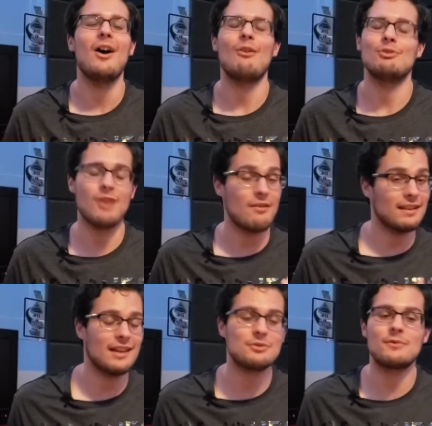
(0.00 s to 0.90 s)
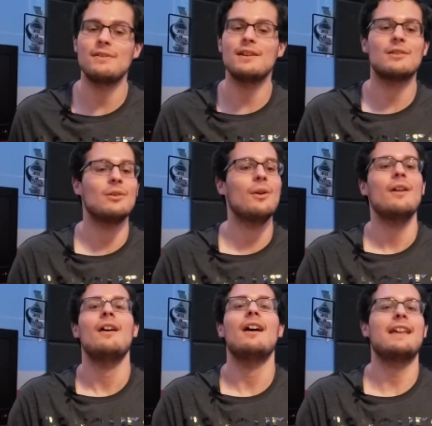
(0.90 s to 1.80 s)
Uh, if you drive an electric vehicle,
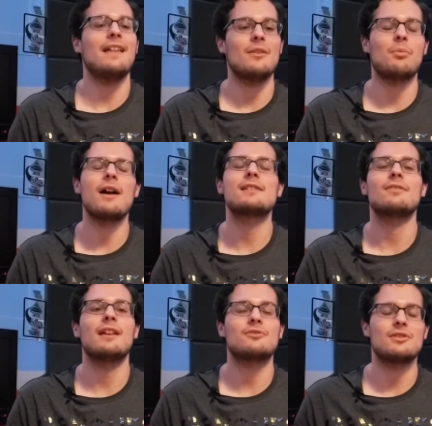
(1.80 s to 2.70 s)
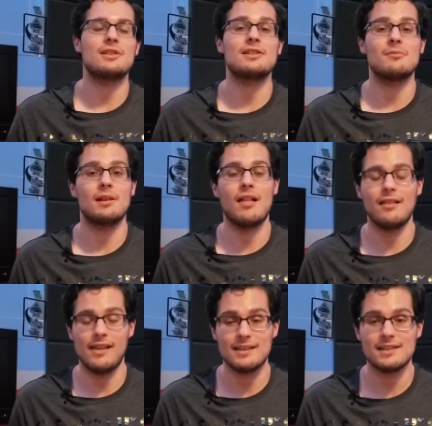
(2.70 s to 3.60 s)
again, the price of electricity is gonna be a
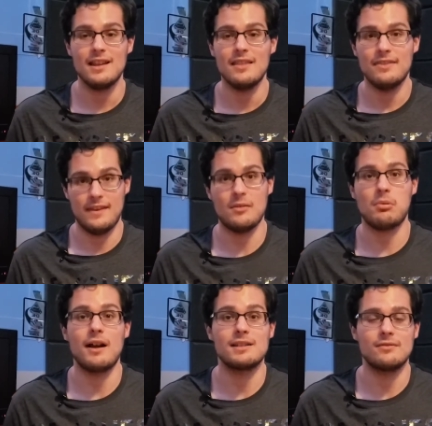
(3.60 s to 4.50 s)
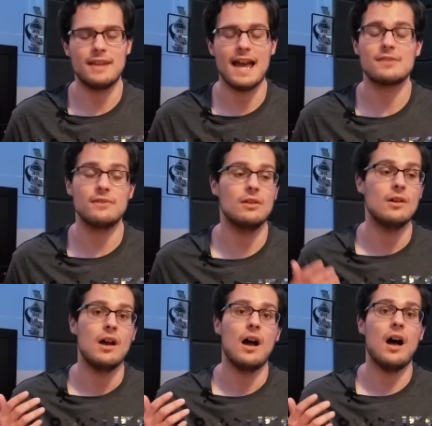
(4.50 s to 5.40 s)
lot less than the price of gas for you.
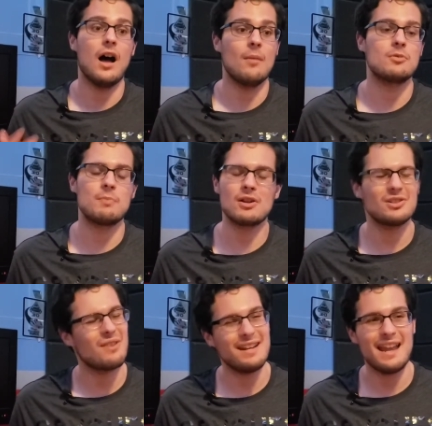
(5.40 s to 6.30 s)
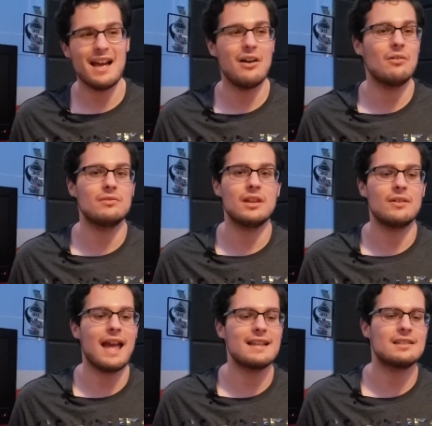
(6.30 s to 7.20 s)
Um, especially right now, you
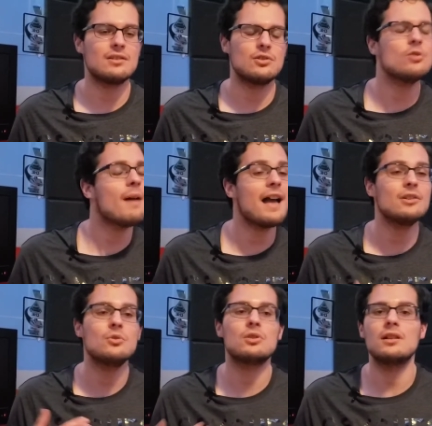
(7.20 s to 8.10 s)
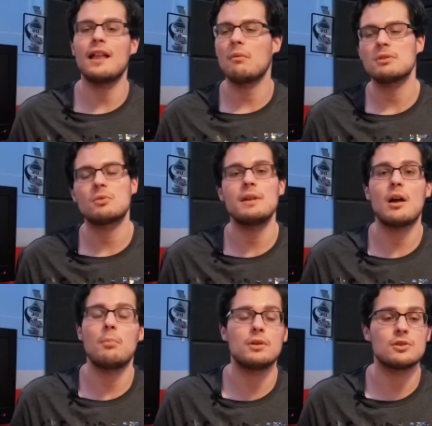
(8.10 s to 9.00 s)
know, gas isn't too bad. Usually, like once a week,
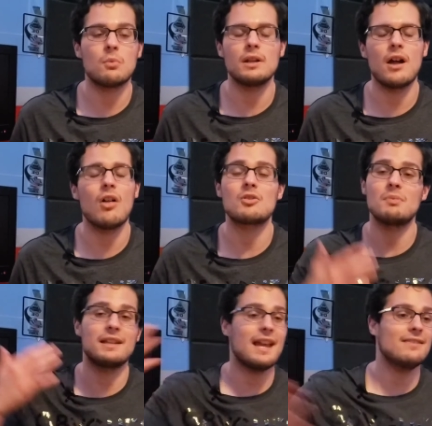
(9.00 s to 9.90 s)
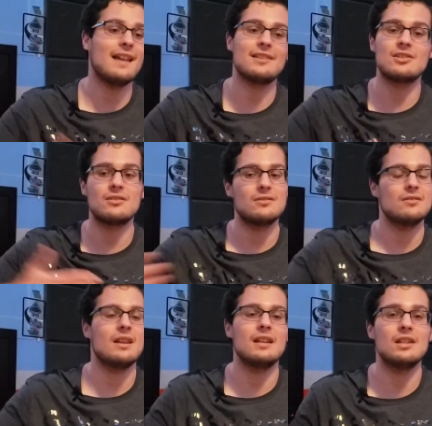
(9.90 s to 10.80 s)
I'll put in twenty dollars, but again, that's
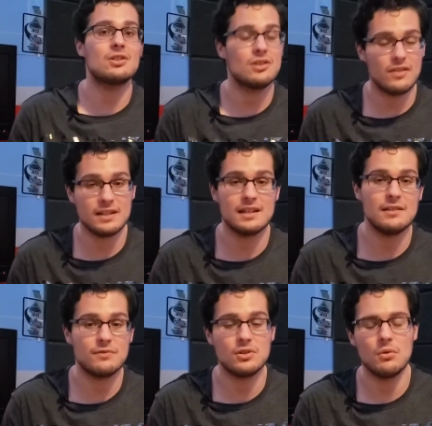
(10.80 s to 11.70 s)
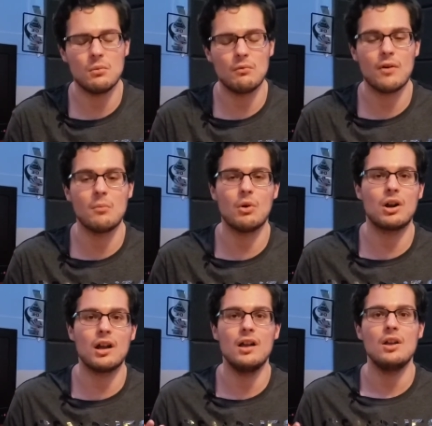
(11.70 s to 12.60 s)
in addition to things I did for to and from work.